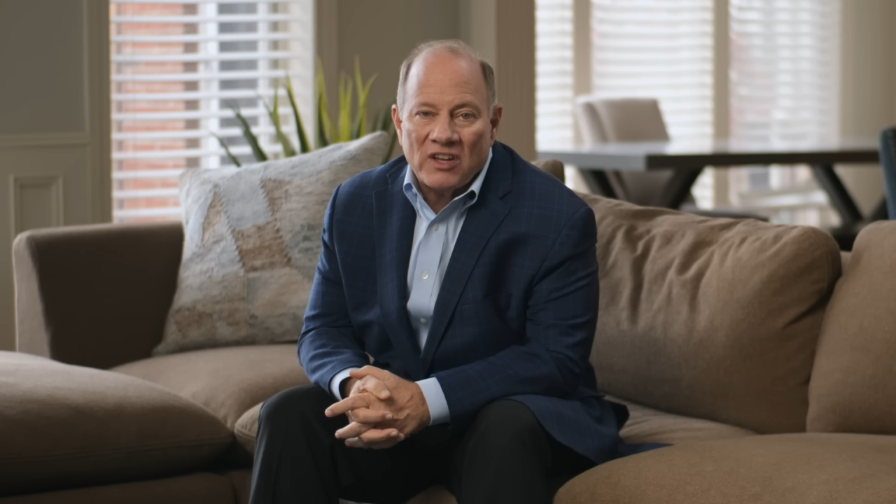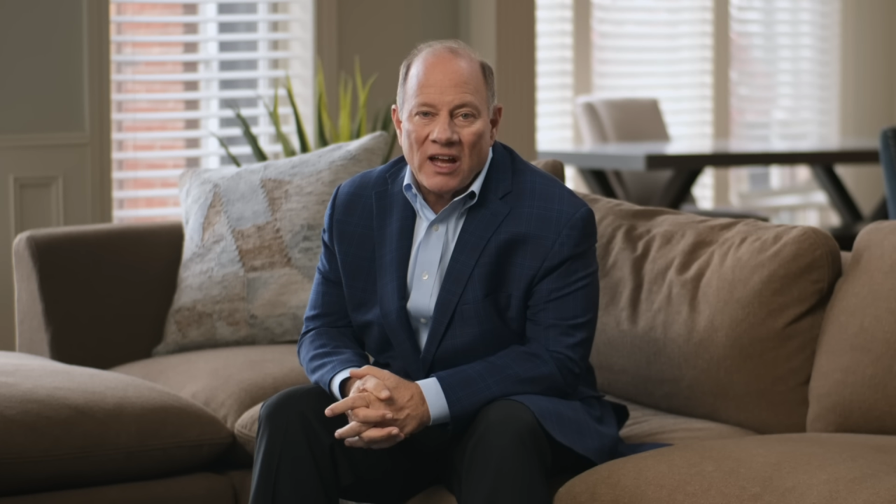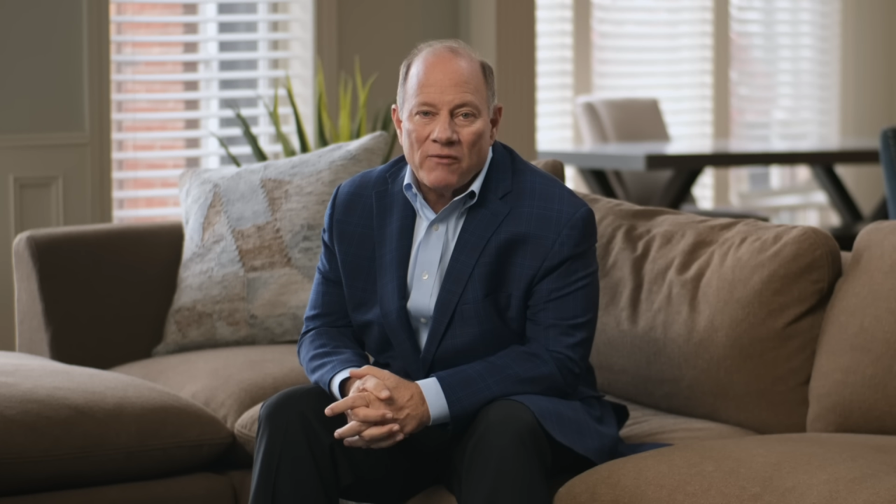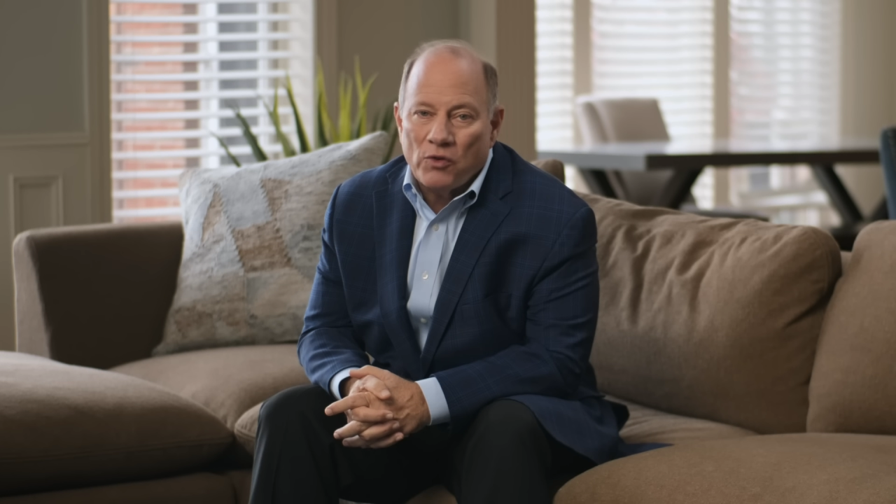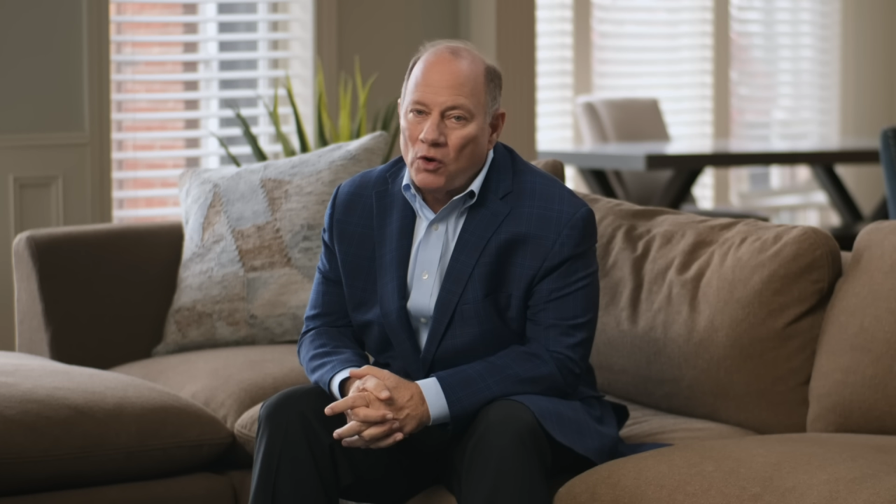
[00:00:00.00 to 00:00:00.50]

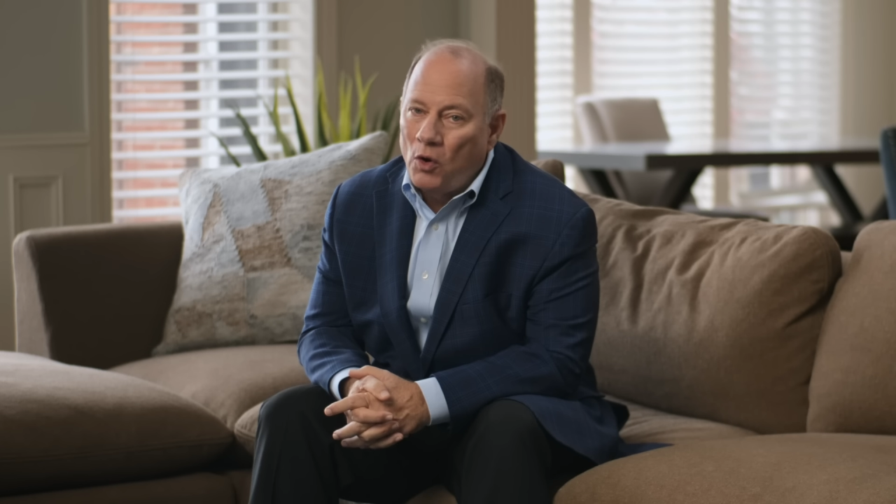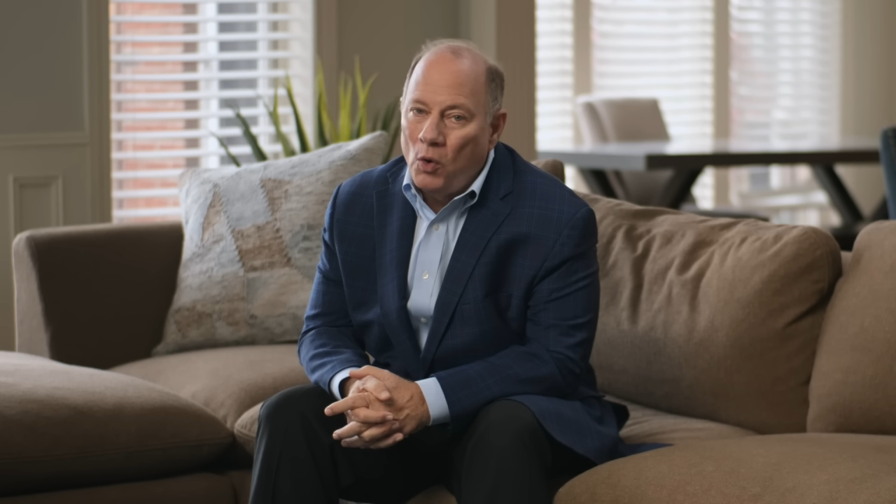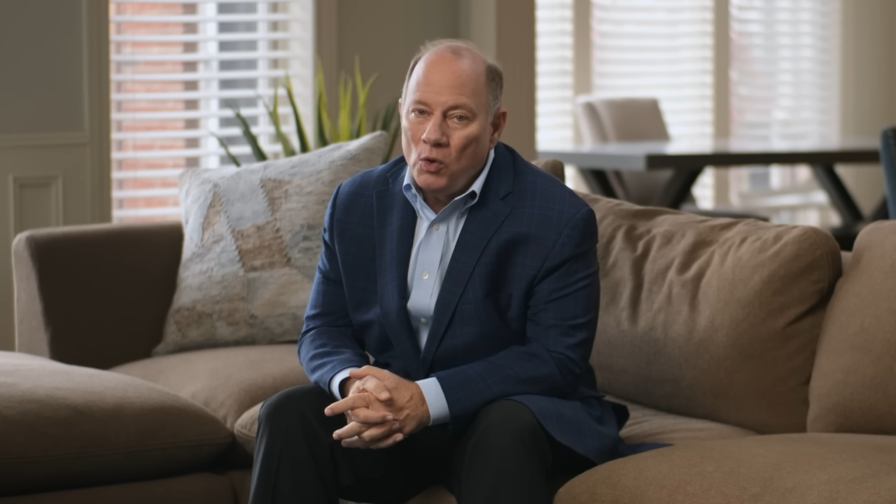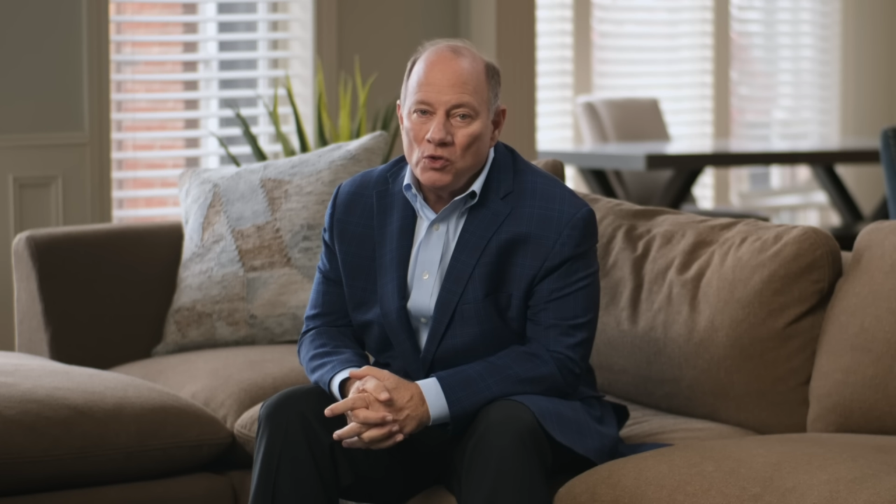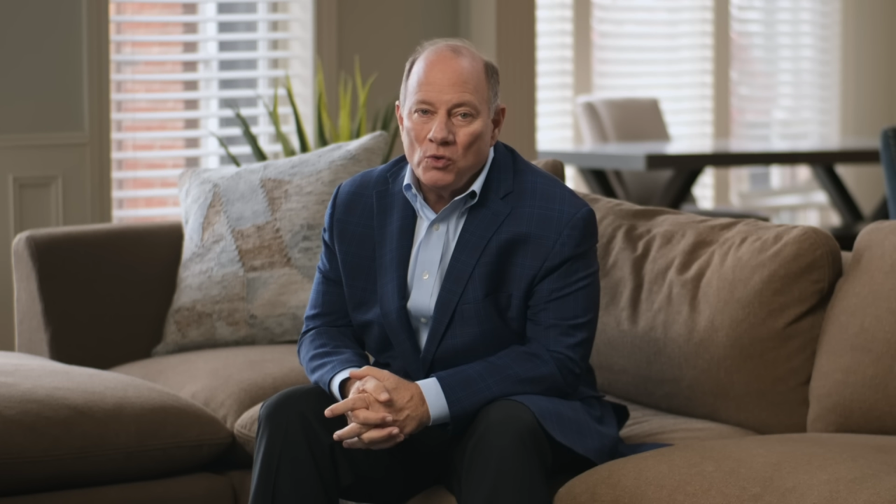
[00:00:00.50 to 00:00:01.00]
time for a
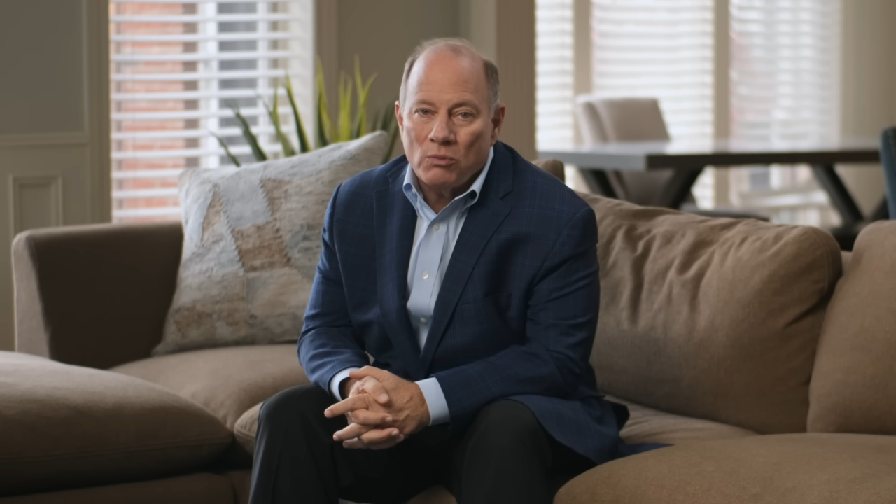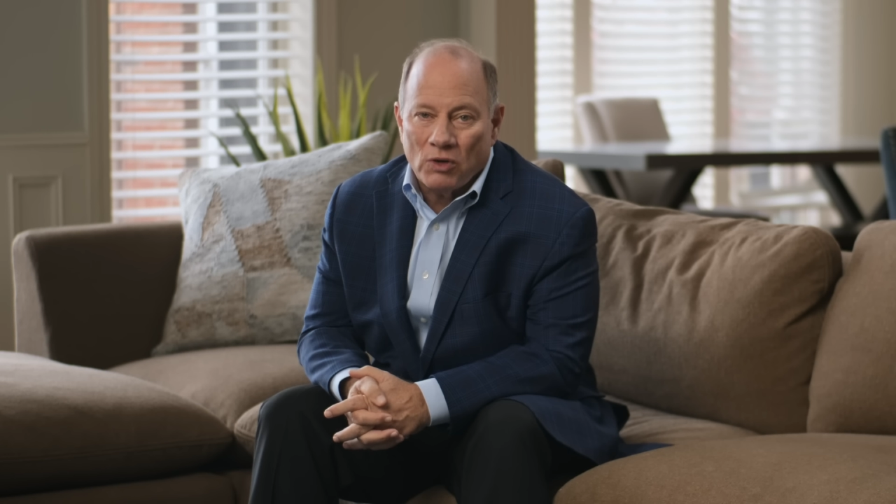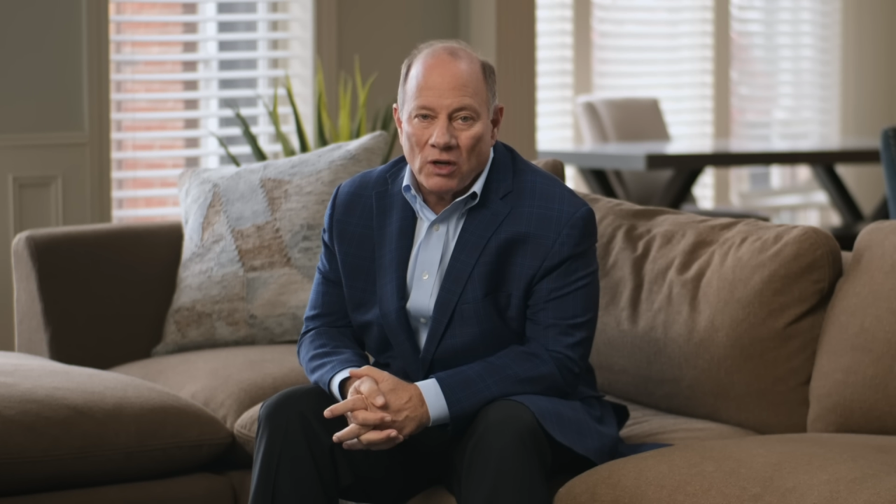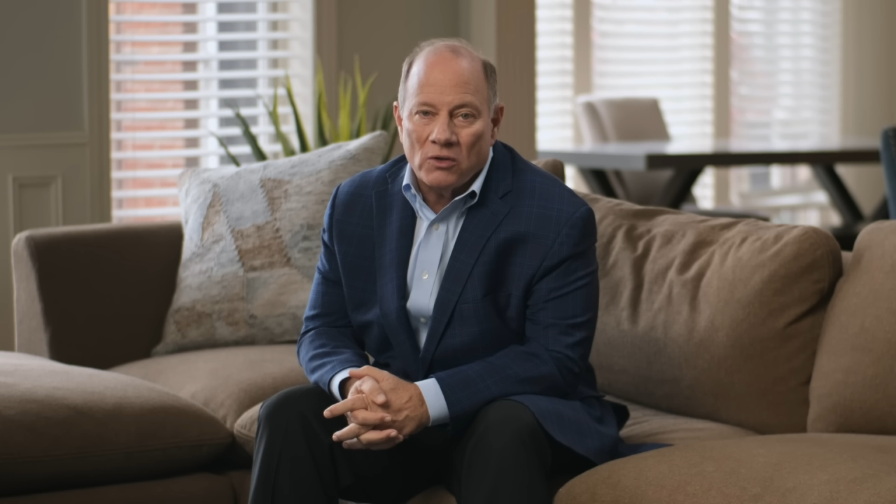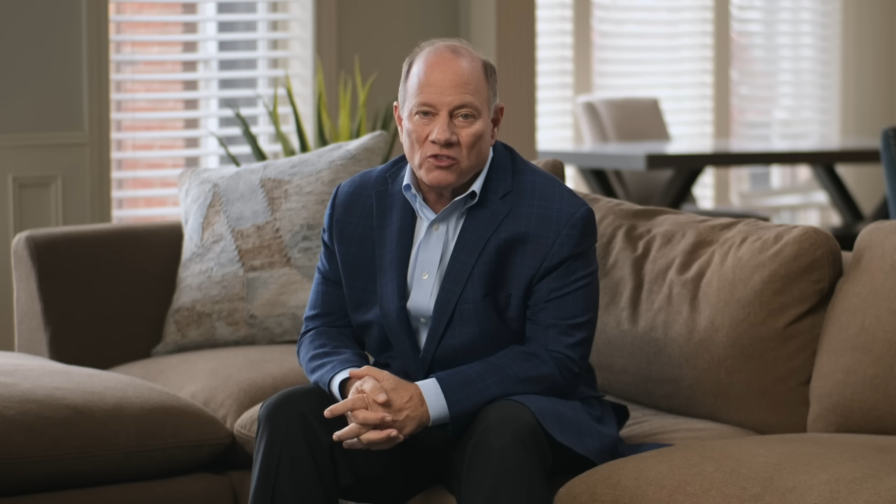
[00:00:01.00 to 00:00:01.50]
whole new
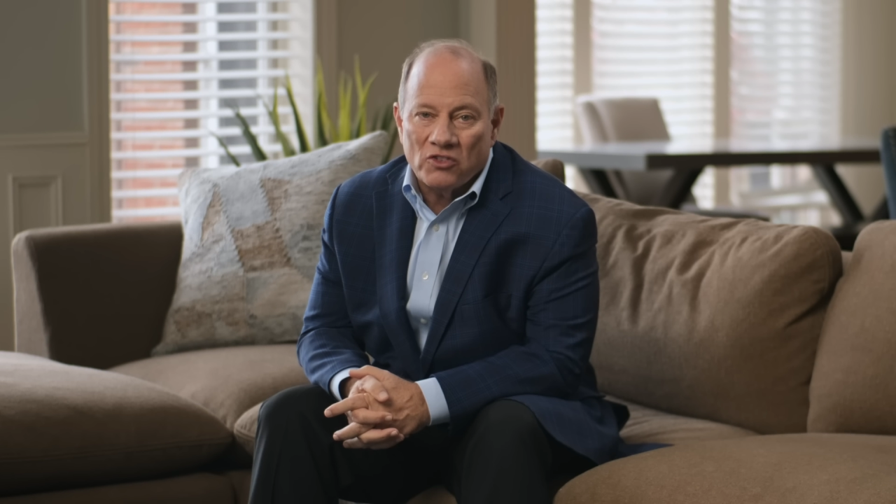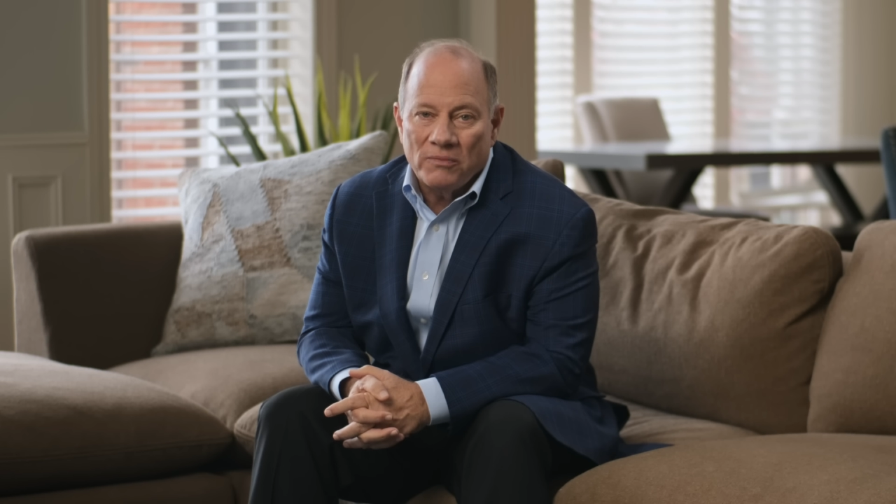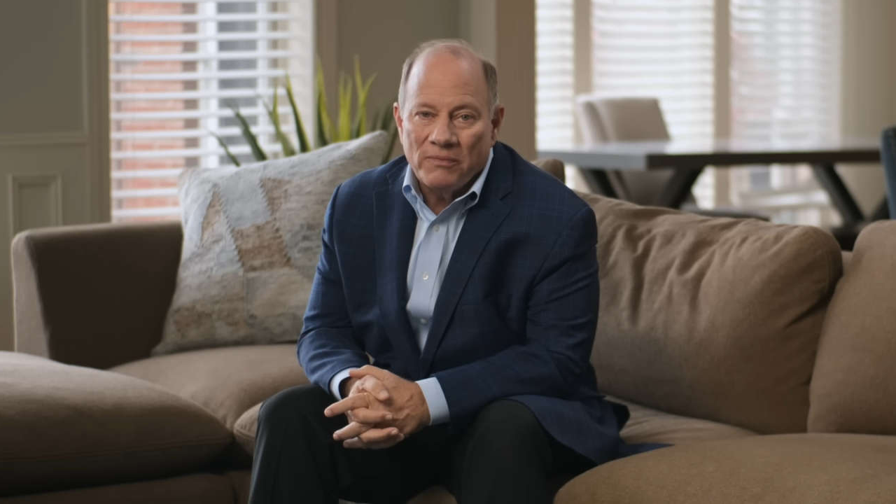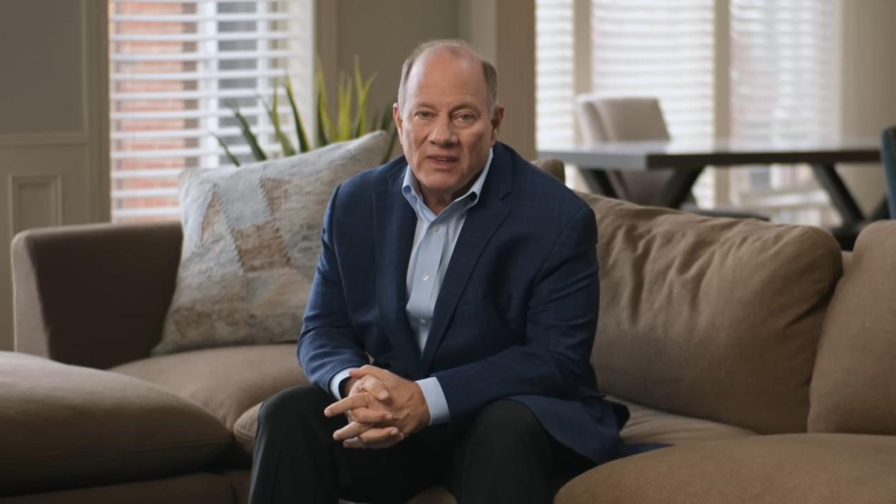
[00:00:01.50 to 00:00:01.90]
approach,